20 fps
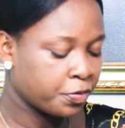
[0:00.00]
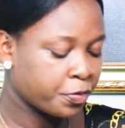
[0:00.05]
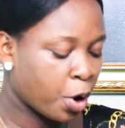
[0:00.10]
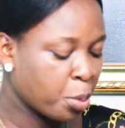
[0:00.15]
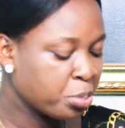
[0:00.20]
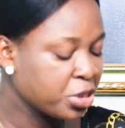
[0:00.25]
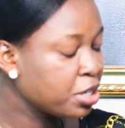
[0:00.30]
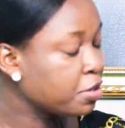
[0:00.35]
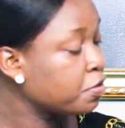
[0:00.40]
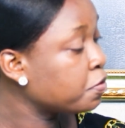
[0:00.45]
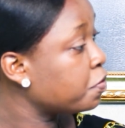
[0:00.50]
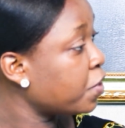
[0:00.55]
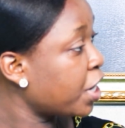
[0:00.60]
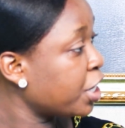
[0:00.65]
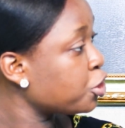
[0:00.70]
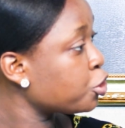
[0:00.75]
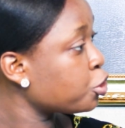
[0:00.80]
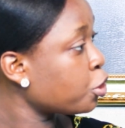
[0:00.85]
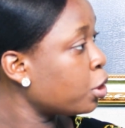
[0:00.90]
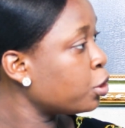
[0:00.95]
from the
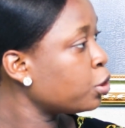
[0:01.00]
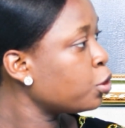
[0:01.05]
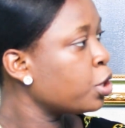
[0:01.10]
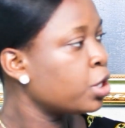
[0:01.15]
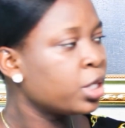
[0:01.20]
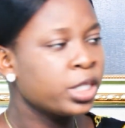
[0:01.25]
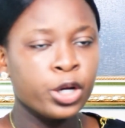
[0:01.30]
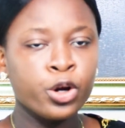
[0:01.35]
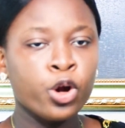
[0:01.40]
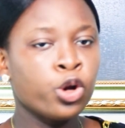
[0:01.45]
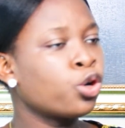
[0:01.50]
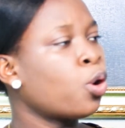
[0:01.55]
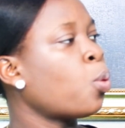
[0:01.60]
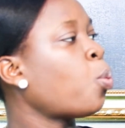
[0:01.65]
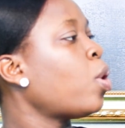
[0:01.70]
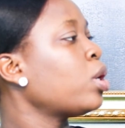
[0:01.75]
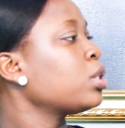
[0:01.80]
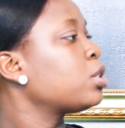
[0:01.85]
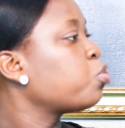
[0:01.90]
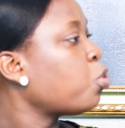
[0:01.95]
invasion. They don't know
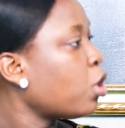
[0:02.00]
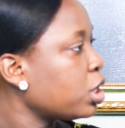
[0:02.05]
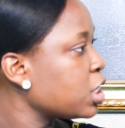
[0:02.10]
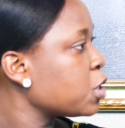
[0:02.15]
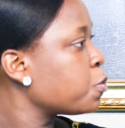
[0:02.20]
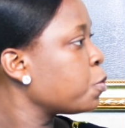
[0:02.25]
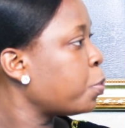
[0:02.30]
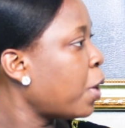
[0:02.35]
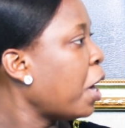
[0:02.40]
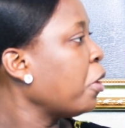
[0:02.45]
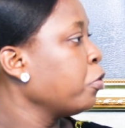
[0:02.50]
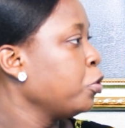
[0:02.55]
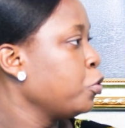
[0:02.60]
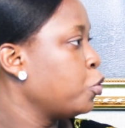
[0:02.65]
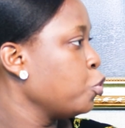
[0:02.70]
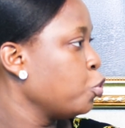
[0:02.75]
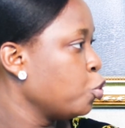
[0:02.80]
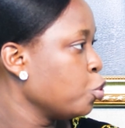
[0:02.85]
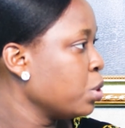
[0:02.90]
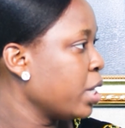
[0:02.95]
what what these people are going
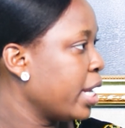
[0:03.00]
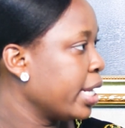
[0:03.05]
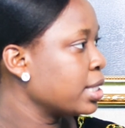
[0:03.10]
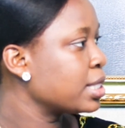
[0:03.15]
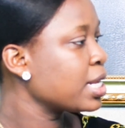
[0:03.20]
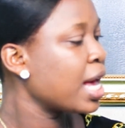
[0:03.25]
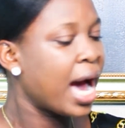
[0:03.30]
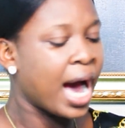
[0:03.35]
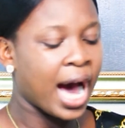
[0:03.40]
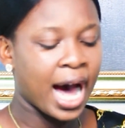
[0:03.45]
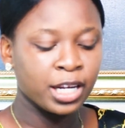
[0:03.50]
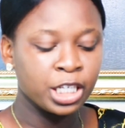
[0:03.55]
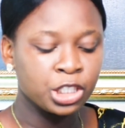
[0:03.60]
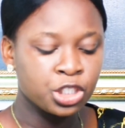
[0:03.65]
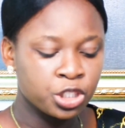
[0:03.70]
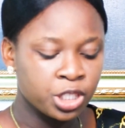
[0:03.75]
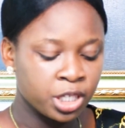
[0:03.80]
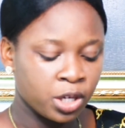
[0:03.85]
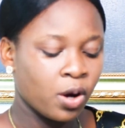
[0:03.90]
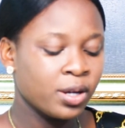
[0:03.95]
to do next.
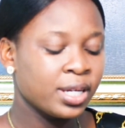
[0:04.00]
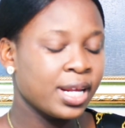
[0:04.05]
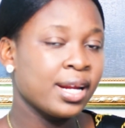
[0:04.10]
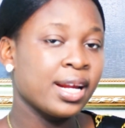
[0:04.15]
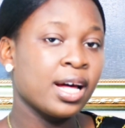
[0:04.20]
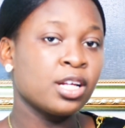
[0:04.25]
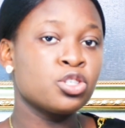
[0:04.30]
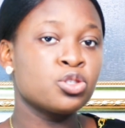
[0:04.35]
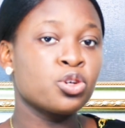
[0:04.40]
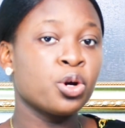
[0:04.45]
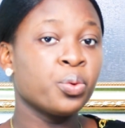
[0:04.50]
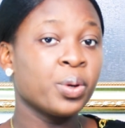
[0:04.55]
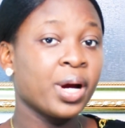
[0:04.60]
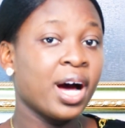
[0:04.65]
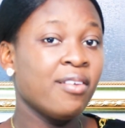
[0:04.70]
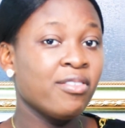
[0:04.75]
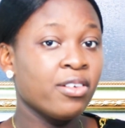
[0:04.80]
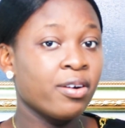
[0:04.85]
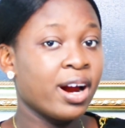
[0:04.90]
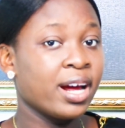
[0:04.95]
And under that story, we
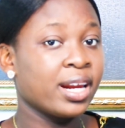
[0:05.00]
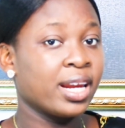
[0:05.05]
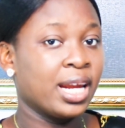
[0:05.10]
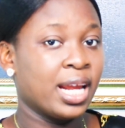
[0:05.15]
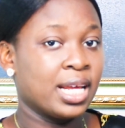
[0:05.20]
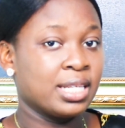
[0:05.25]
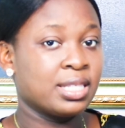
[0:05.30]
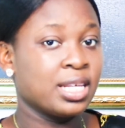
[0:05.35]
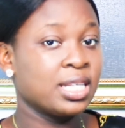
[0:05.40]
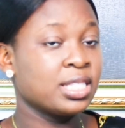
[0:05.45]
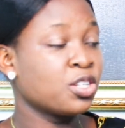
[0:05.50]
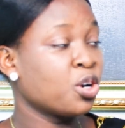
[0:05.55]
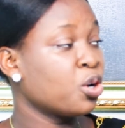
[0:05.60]
have a writer that says